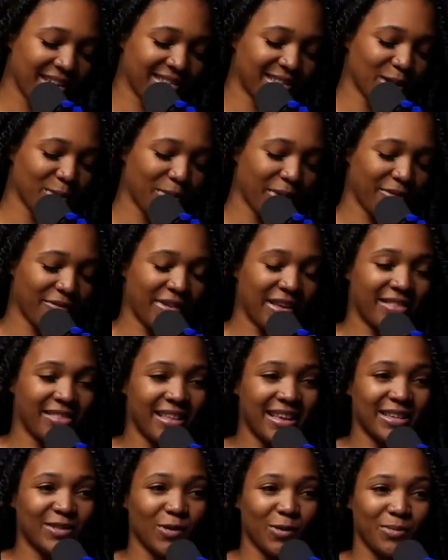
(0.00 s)
to prevent
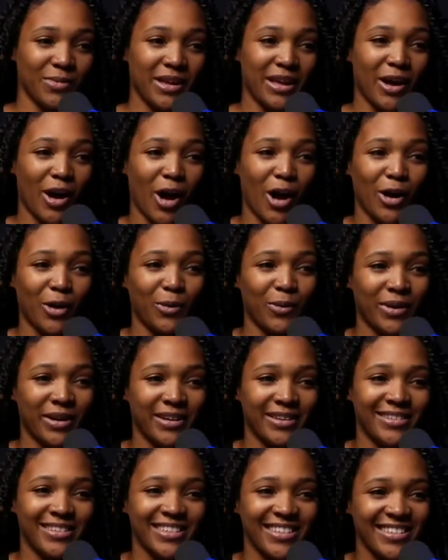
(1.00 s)
things from being
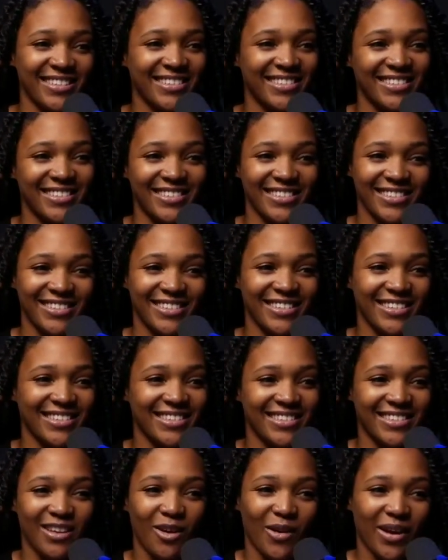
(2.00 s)
awkward, just
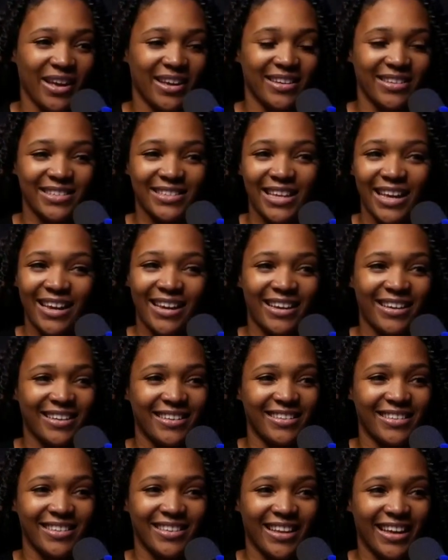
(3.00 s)
go ahead and say it.
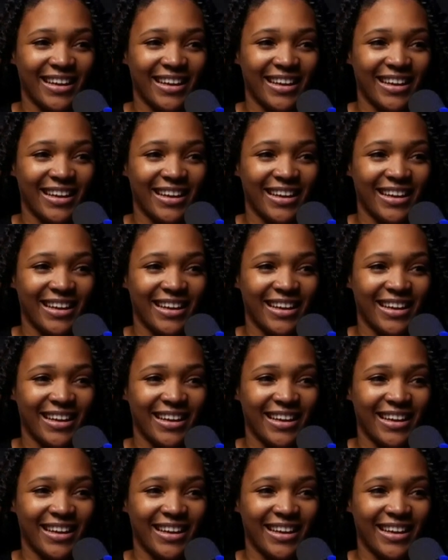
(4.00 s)
Like,